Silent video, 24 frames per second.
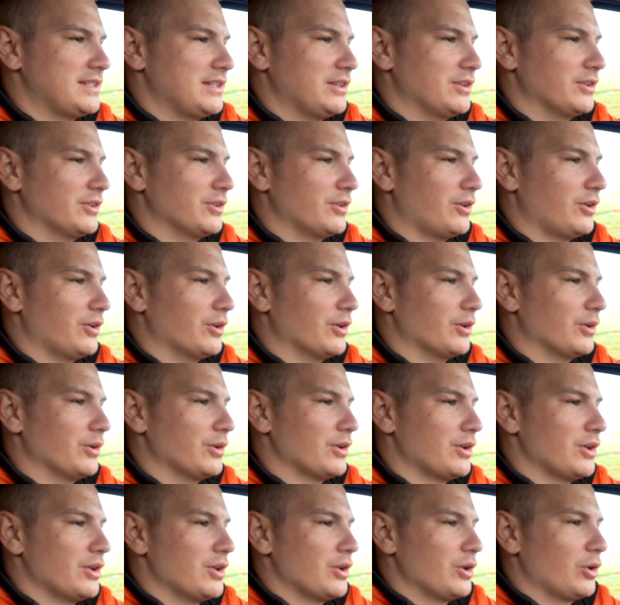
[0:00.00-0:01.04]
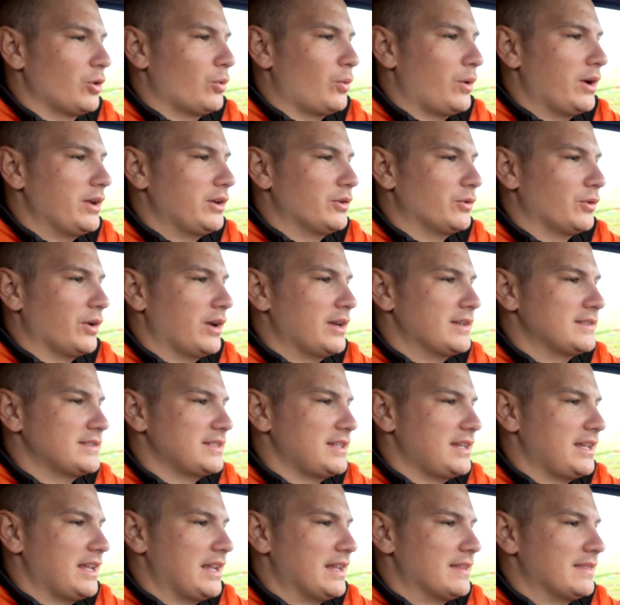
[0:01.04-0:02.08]
here are quite
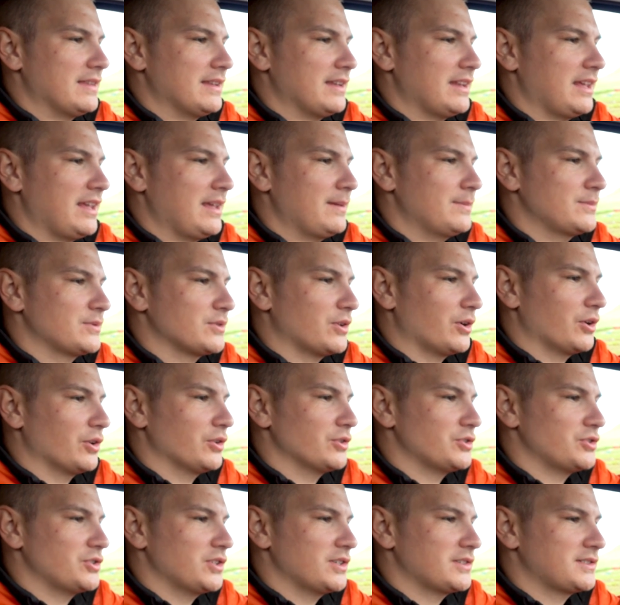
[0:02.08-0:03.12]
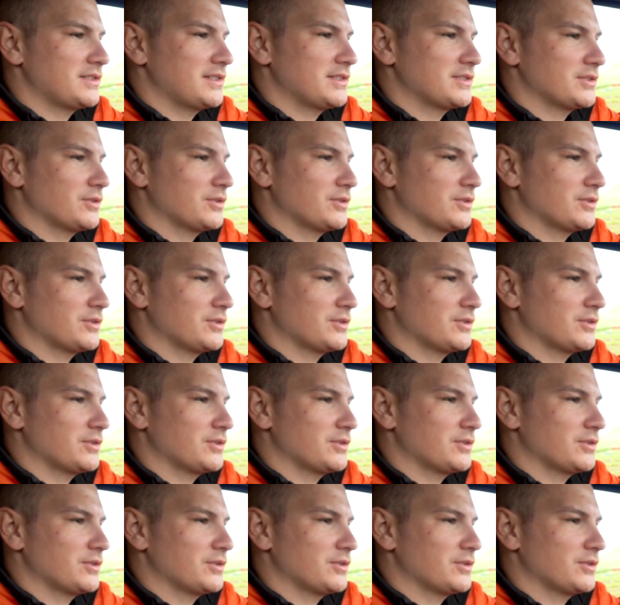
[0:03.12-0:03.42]
crazy and the names are just as